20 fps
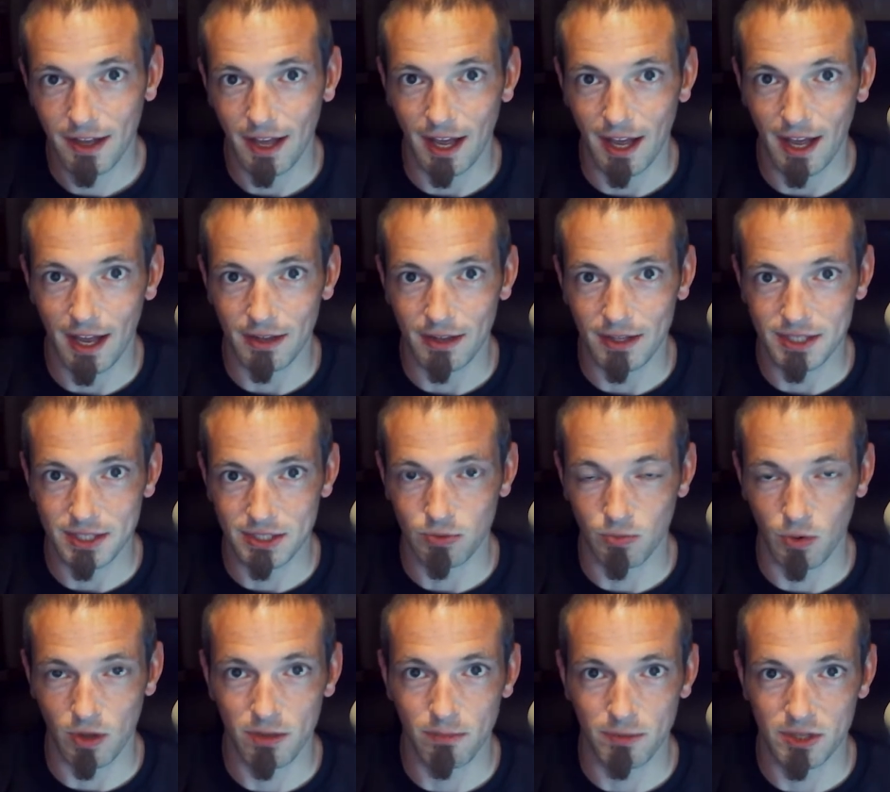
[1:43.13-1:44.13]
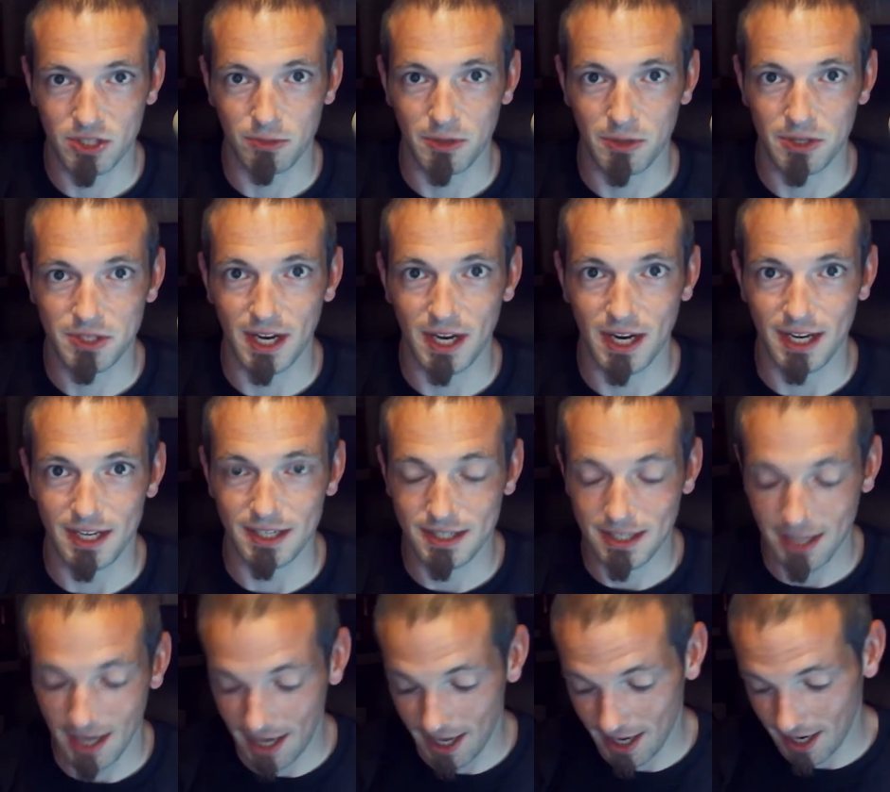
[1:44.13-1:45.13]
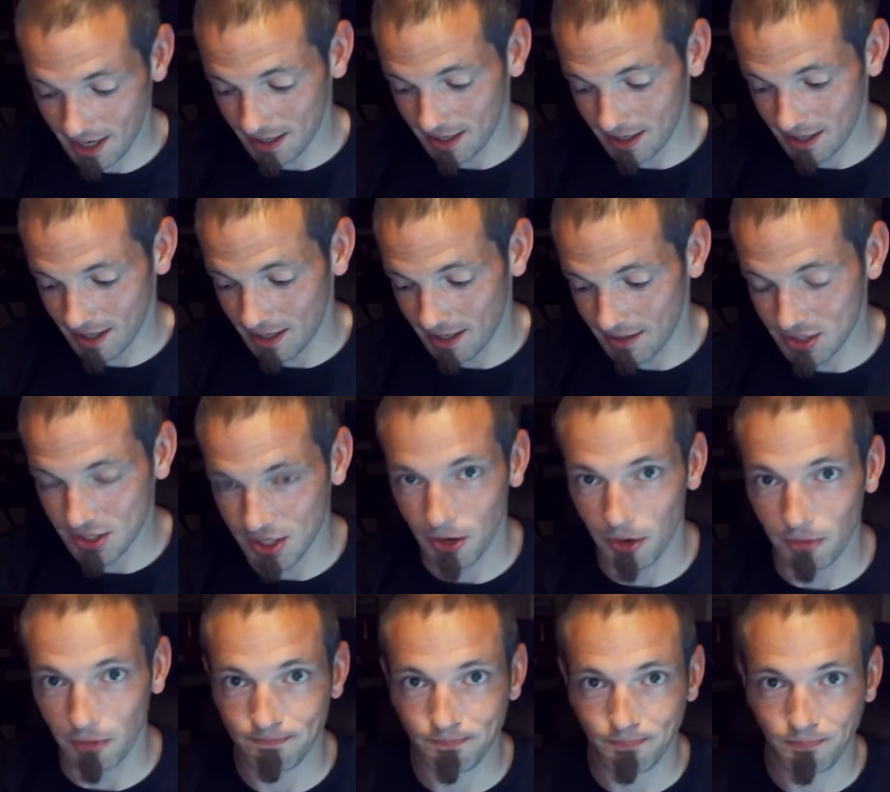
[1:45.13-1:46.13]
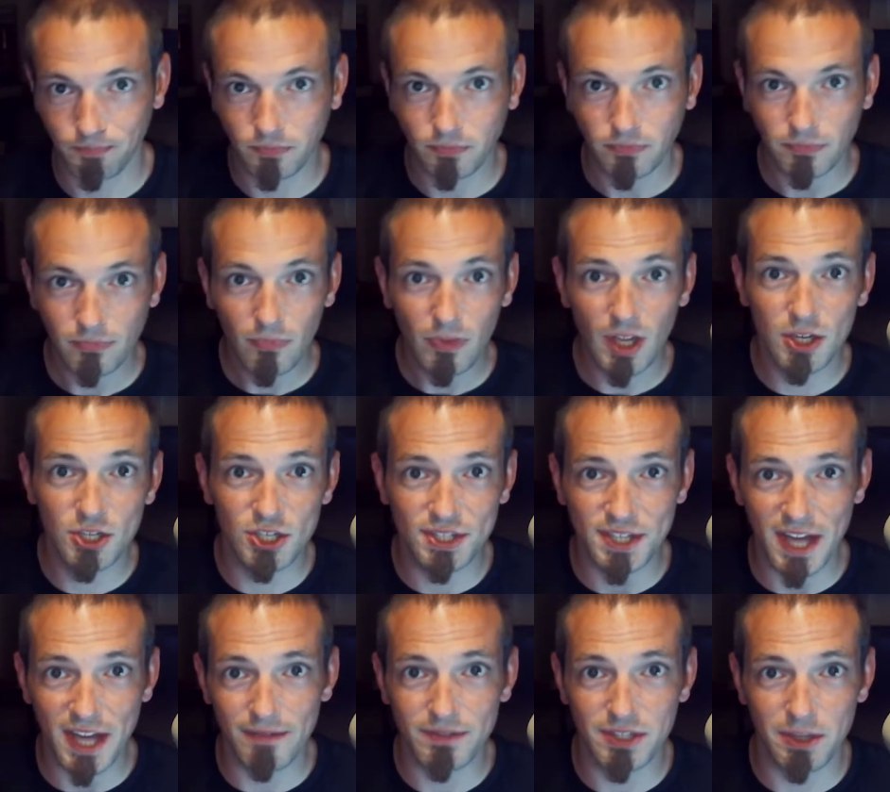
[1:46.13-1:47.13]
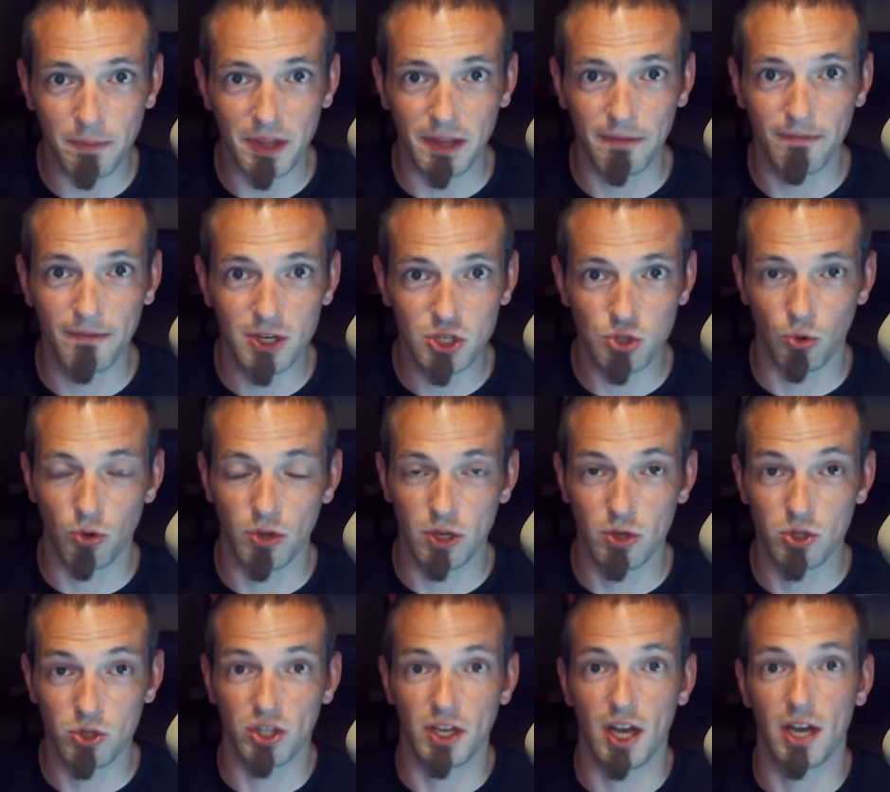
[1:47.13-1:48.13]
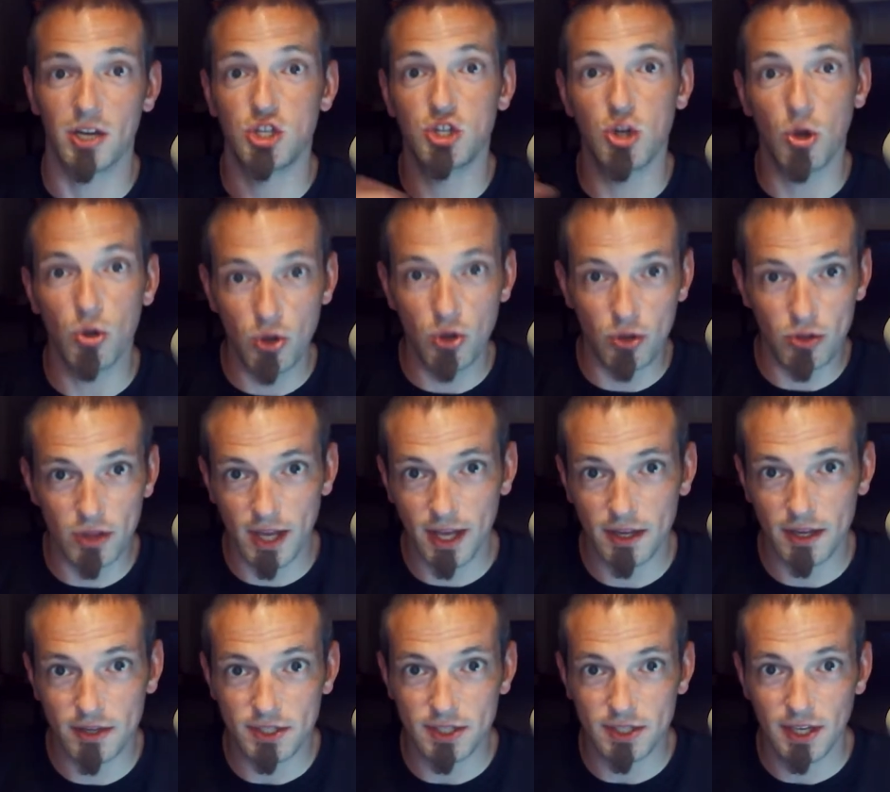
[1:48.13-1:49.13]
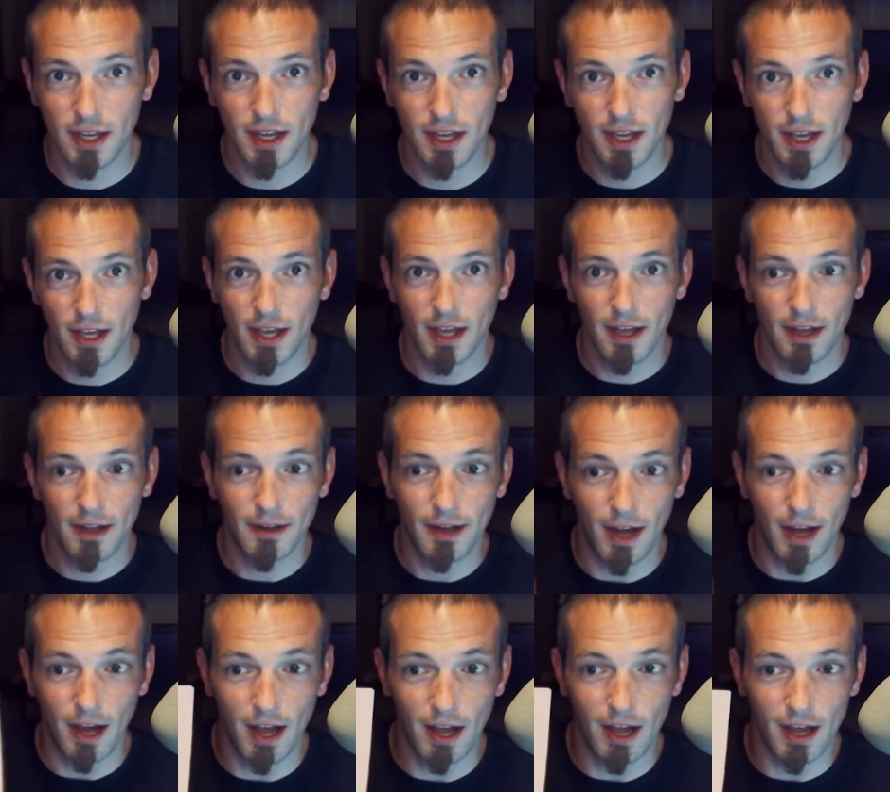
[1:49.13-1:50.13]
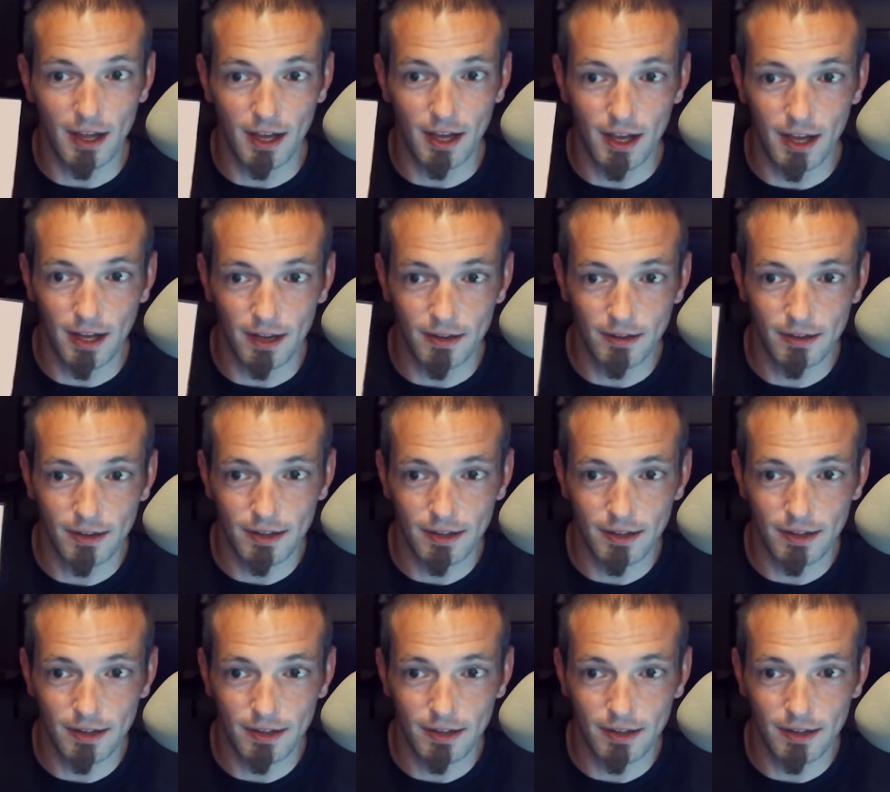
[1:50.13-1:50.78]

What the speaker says: And this is with Mr. Mercedes. And so just to have something visual, usually I show you things. I